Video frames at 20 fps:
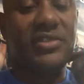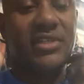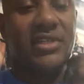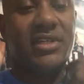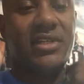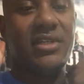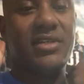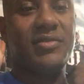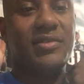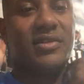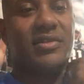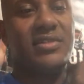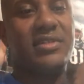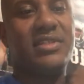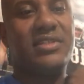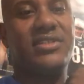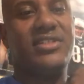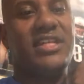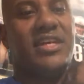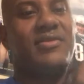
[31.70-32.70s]
John. We're going to look
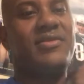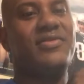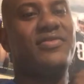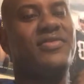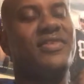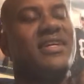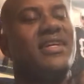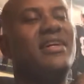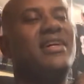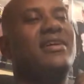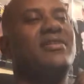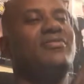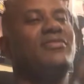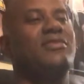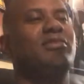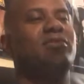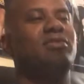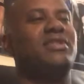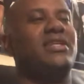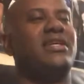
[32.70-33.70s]
at chapter 5,
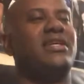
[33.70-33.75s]
verse